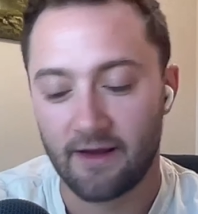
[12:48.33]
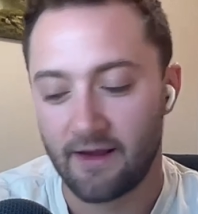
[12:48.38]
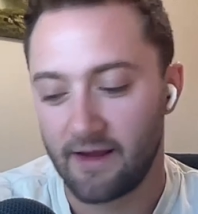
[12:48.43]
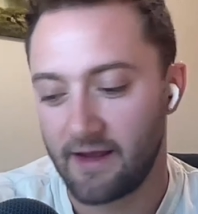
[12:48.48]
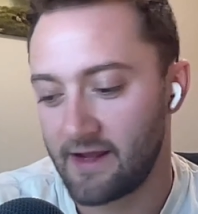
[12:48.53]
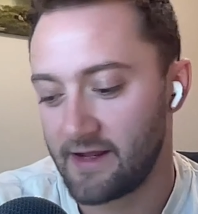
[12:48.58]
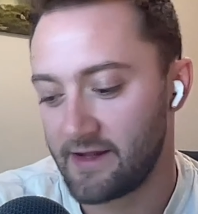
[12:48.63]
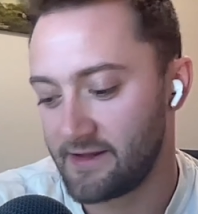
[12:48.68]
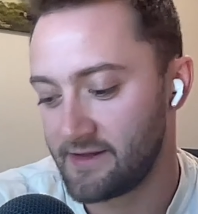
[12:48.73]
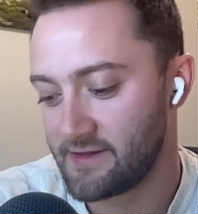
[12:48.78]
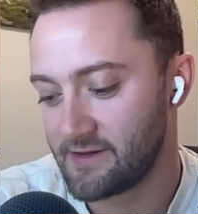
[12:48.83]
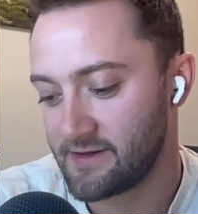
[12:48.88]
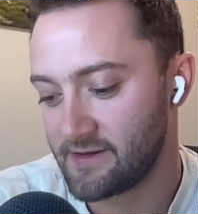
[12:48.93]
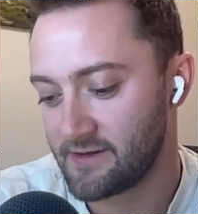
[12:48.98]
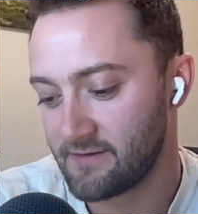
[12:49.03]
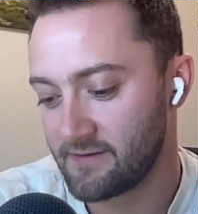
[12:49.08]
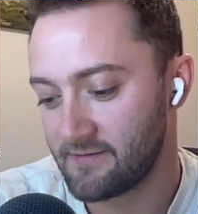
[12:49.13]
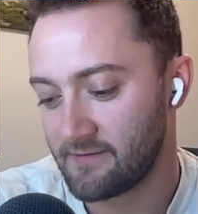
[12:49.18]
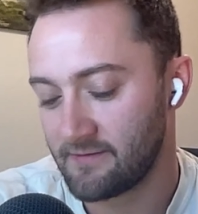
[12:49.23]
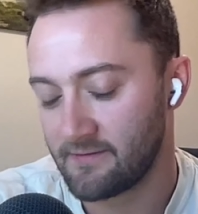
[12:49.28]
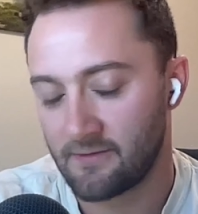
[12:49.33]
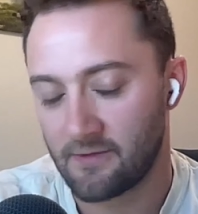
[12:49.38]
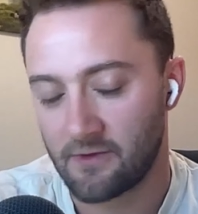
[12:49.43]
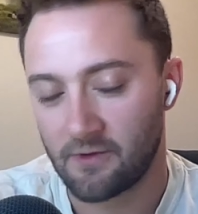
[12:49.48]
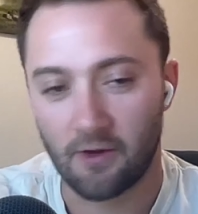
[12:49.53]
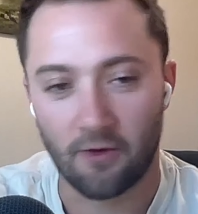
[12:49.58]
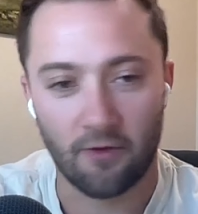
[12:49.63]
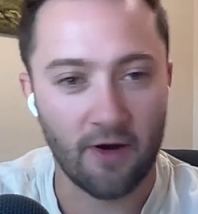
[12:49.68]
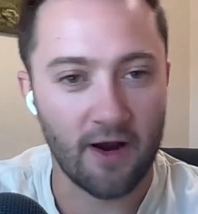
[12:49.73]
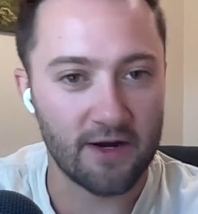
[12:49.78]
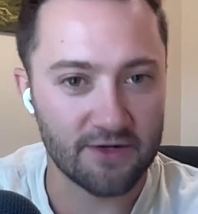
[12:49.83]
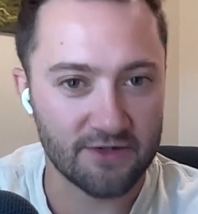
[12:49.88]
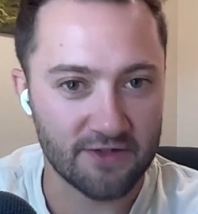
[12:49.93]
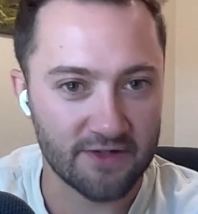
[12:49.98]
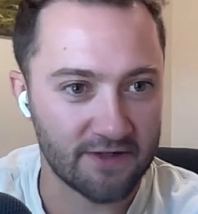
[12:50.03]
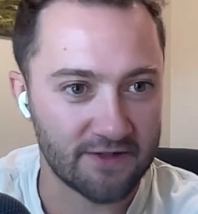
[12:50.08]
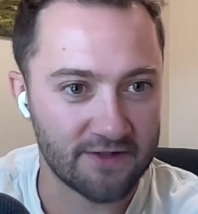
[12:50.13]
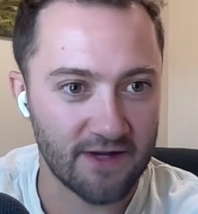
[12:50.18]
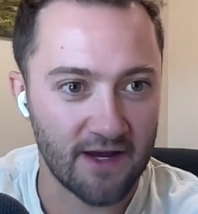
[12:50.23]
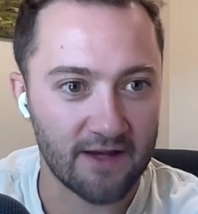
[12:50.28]
It's the greater
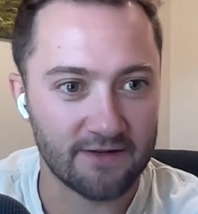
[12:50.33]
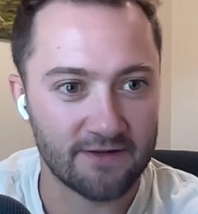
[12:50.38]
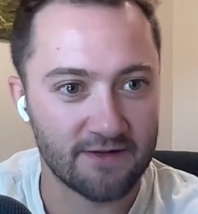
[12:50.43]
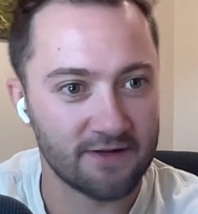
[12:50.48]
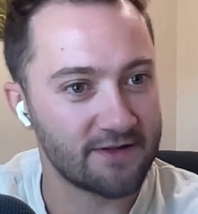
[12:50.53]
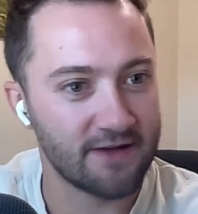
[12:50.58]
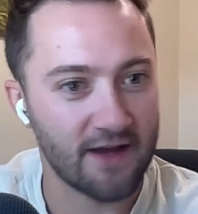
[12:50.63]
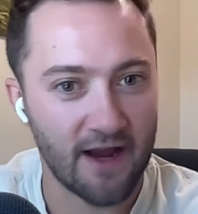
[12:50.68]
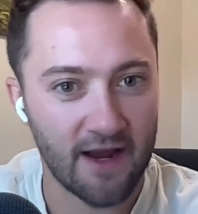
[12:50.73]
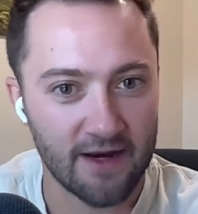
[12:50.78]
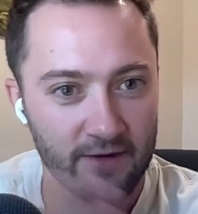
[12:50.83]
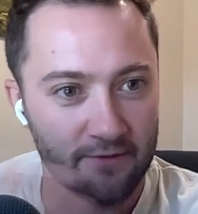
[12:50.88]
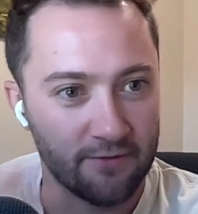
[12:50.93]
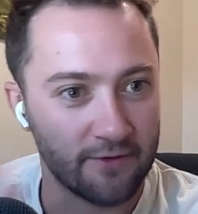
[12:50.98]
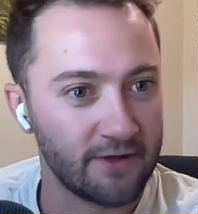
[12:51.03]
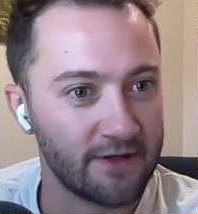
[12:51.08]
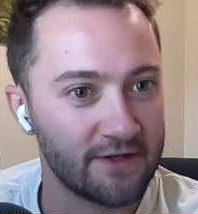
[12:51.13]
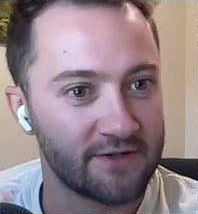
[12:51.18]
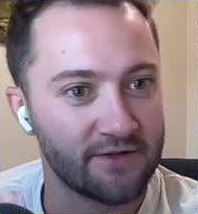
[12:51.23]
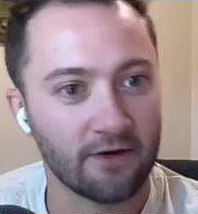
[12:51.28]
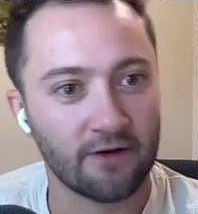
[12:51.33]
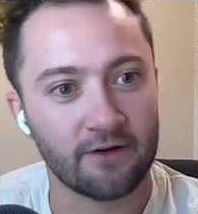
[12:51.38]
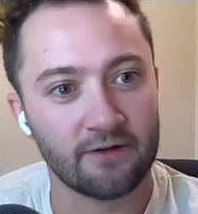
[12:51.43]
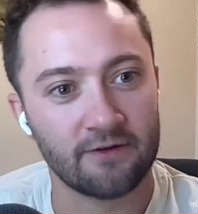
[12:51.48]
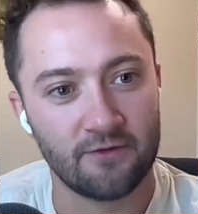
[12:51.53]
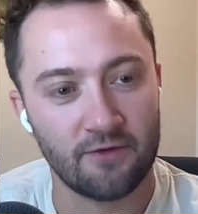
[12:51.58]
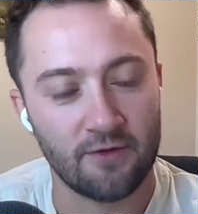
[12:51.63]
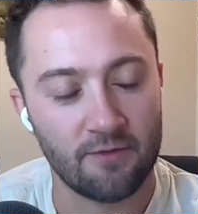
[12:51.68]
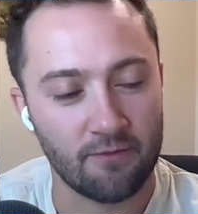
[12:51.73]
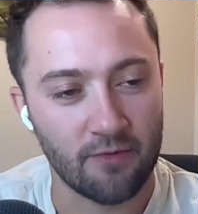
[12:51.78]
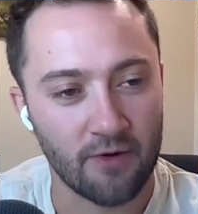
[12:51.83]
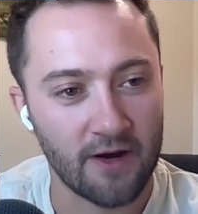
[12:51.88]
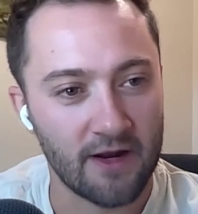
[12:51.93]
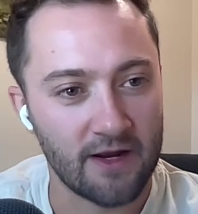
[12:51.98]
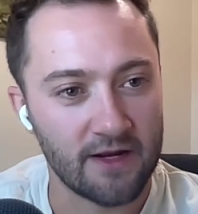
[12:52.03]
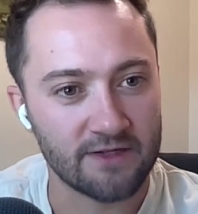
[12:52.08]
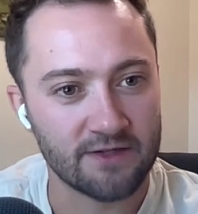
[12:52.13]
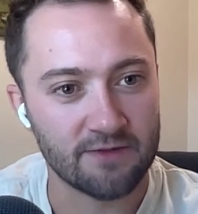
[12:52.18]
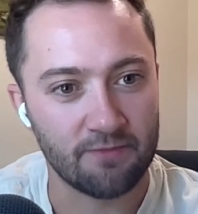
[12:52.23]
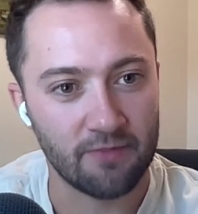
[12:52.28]
society really starting to
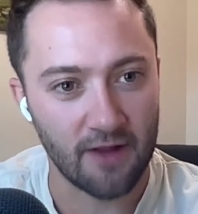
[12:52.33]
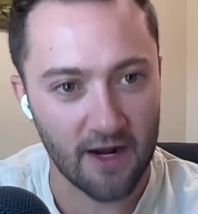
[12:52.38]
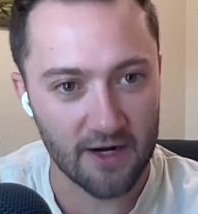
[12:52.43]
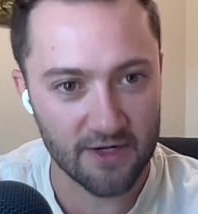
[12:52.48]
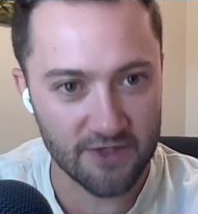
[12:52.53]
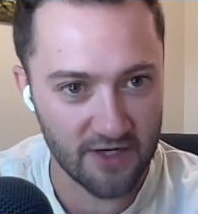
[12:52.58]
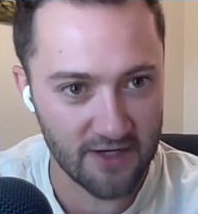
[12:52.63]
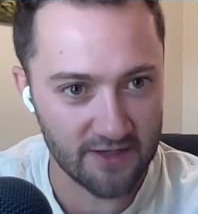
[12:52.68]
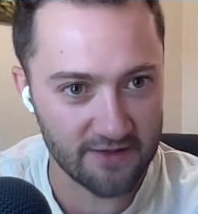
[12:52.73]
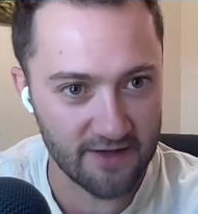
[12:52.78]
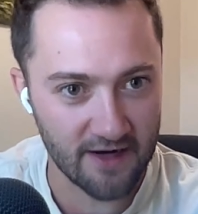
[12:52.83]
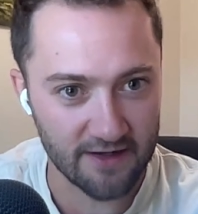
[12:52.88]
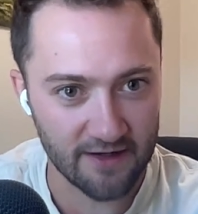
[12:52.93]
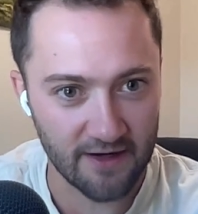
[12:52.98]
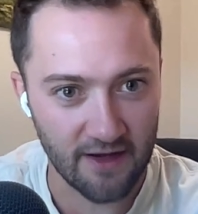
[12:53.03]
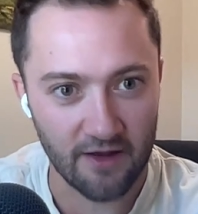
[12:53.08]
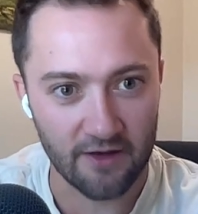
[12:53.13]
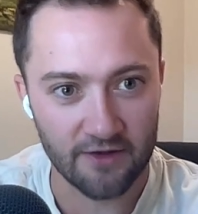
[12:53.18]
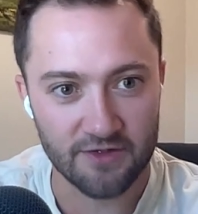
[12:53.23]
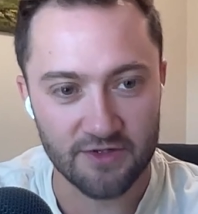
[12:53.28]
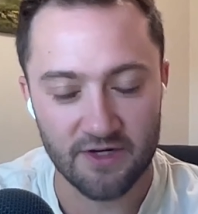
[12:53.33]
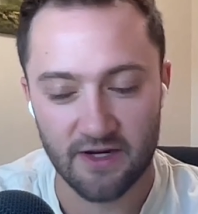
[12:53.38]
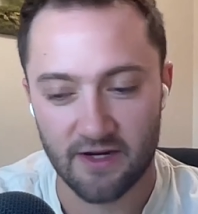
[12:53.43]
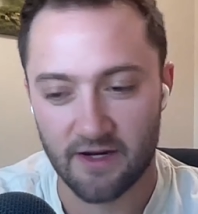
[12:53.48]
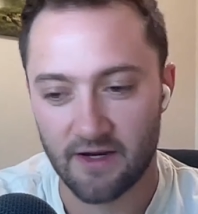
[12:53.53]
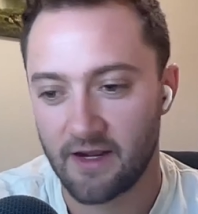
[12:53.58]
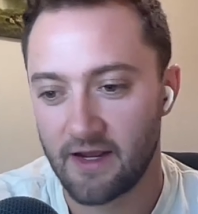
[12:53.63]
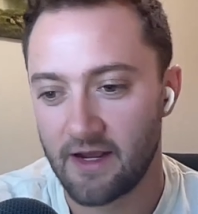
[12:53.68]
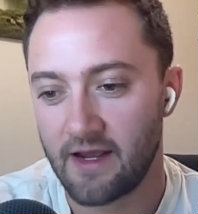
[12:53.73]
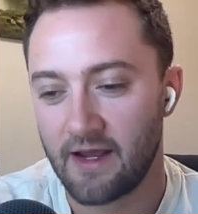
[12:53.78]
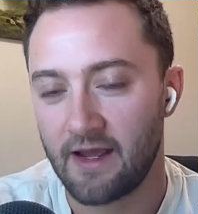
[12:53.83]
embrace blockchain technology.